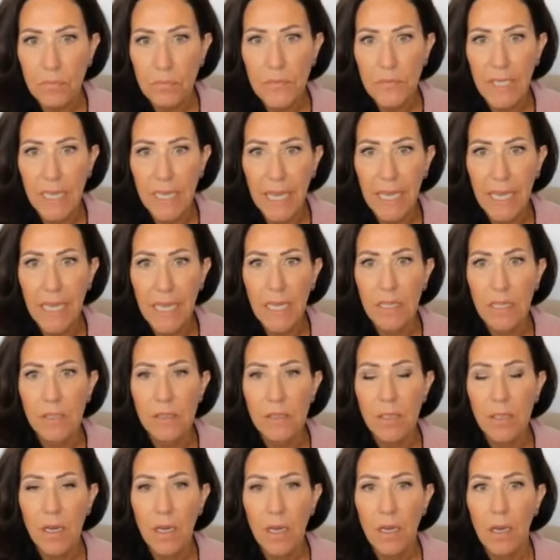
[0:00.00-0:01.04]
And
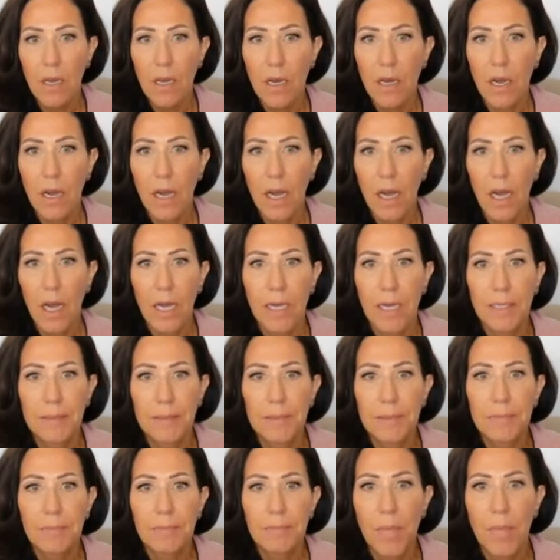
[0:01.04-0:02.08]

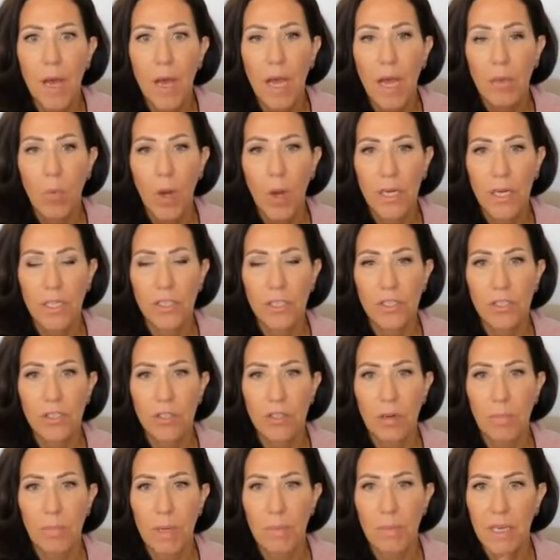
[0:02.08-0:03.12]
I wanted to start
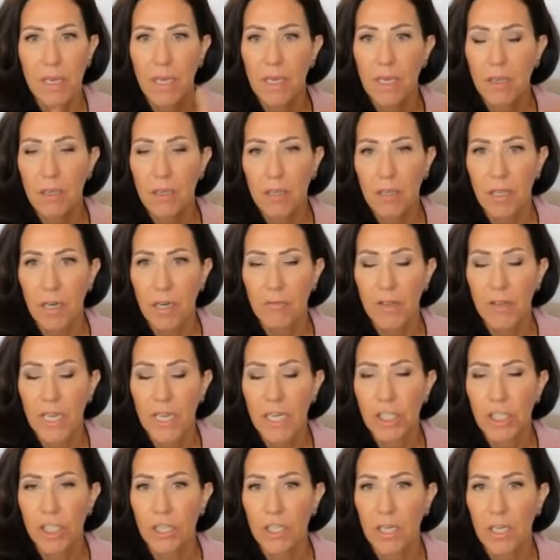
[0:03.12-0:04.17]
by making a
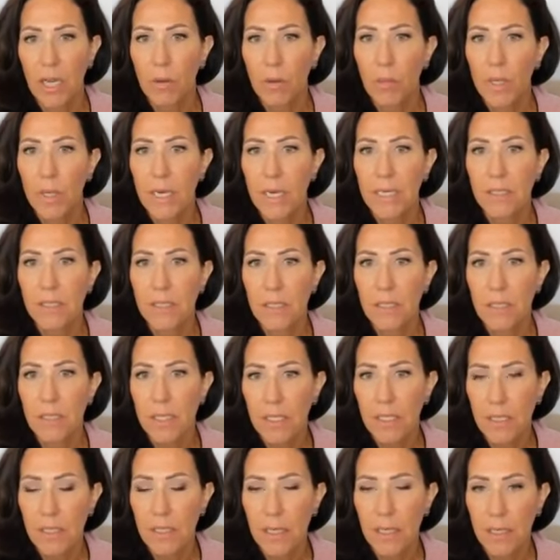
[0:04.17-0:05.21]
clarification. When I did
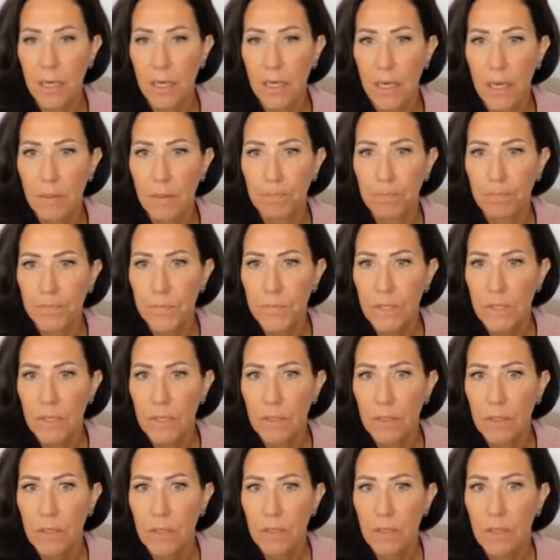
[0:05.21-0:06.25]
the
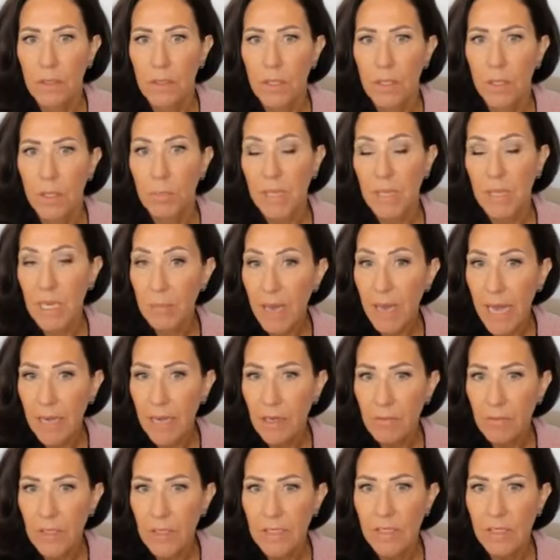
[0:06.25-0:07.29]
playback of
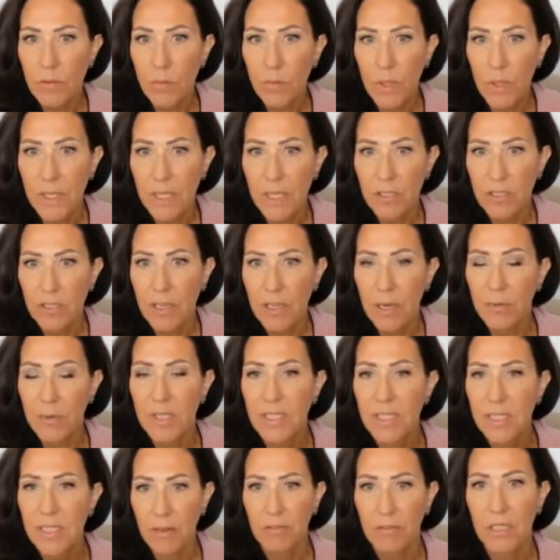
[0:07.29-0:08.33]
lesson 1 yesterday, I was
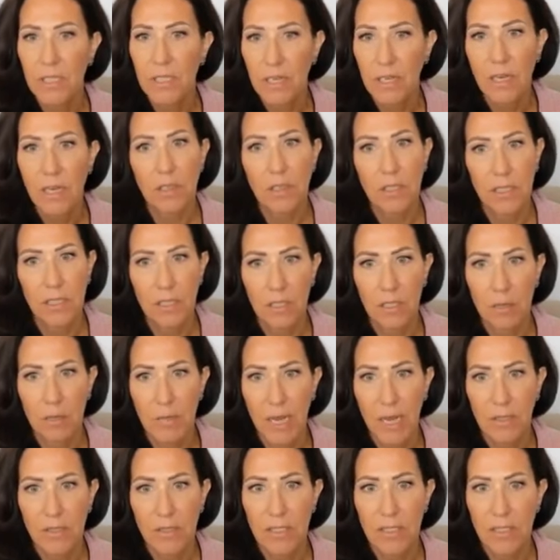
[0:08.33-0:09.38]
definitely not clear about
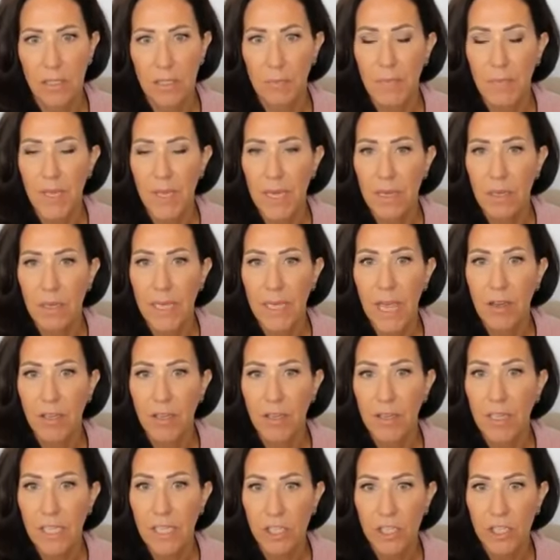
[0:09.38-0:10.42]
something, a
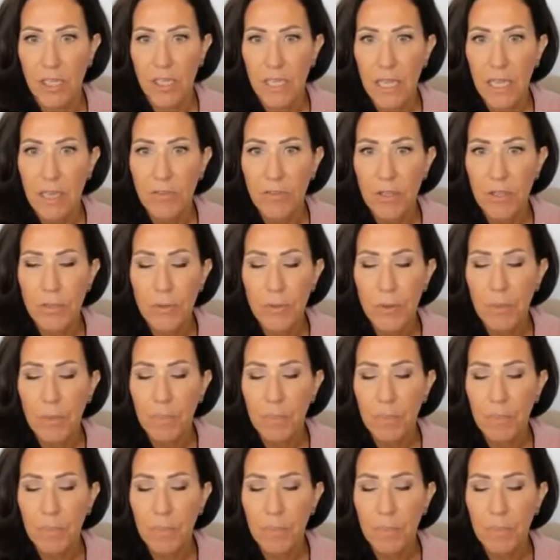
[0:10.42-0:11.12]
calculation I gave you.